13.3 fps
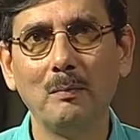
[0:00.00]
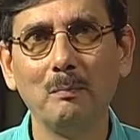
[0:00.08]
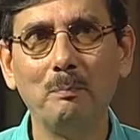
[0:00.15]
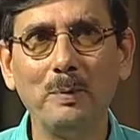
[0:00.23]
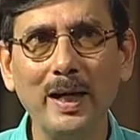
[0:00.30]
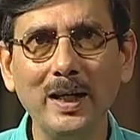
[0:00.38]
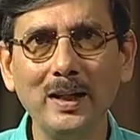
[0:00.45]

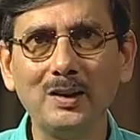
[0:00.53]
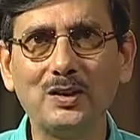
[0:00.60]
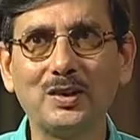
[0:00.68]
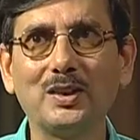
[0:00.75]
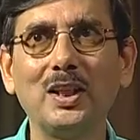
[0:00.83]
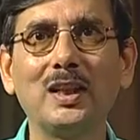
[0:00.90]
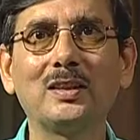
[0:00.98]
brings
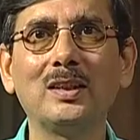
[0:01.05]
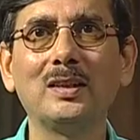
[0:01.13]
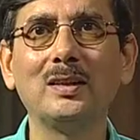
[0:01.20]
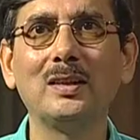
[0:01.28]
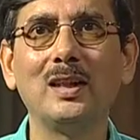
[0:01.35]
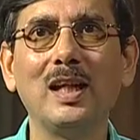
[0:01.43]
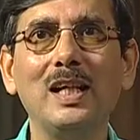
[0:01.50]

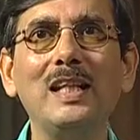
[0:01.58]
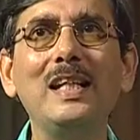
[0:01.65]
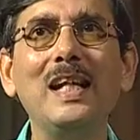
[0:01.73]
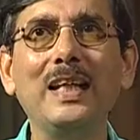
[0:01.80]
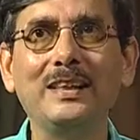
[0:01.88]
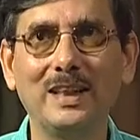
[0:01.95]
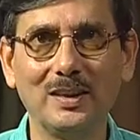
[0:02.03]
certain
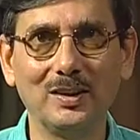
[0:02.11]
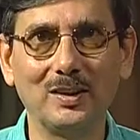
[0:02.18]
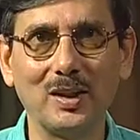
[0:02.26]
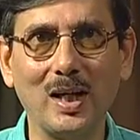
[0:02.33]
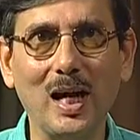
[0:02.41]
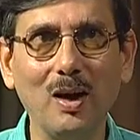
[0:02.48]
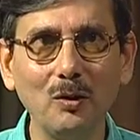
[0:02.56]
legends
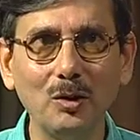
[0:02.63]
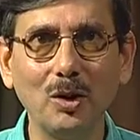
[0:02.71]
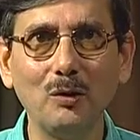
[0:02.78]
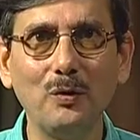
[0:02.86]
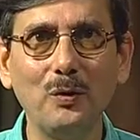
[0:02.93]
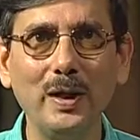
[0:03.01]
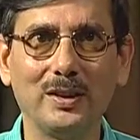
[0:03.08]
out
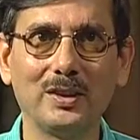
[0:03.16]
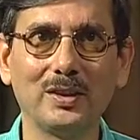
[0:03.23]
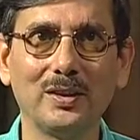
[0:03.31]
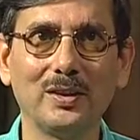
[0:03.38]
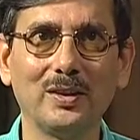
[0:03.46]
of which